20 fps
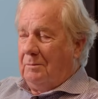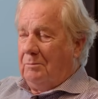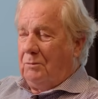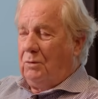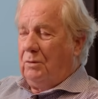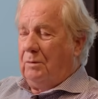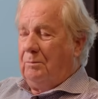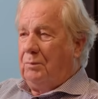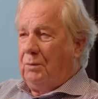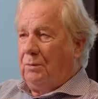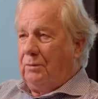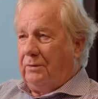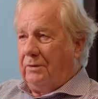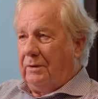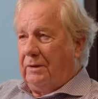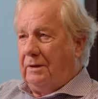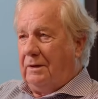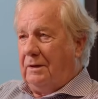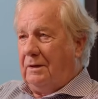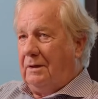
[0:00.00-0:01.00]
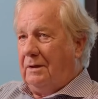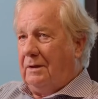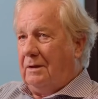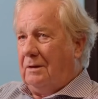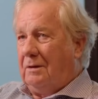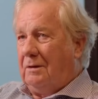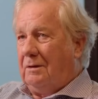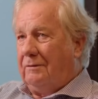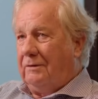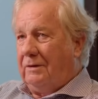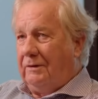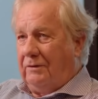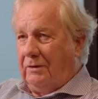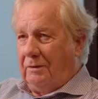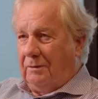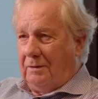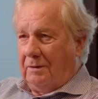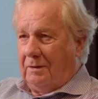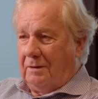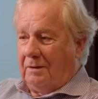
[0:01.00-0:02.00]
more importantly, I've
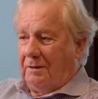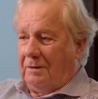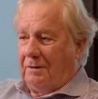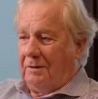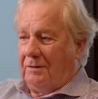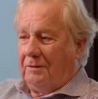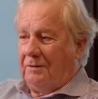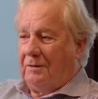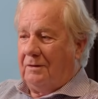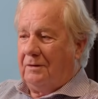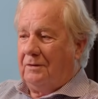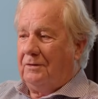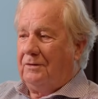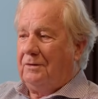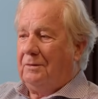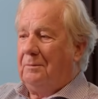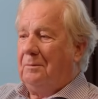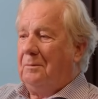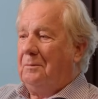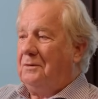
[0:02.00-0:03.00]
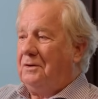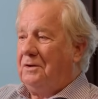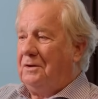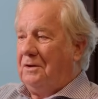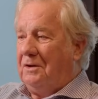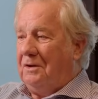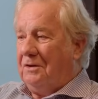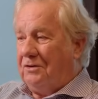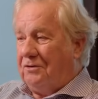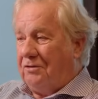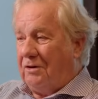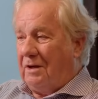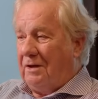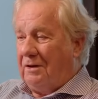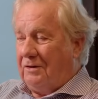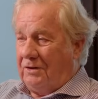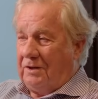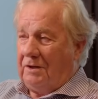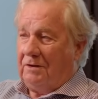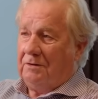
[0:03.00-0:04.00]
given some
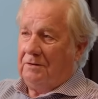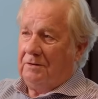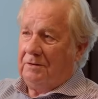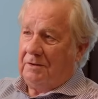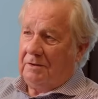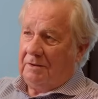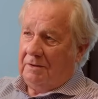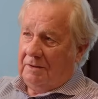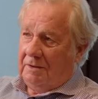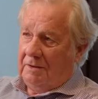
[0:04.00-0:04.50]
Australian talent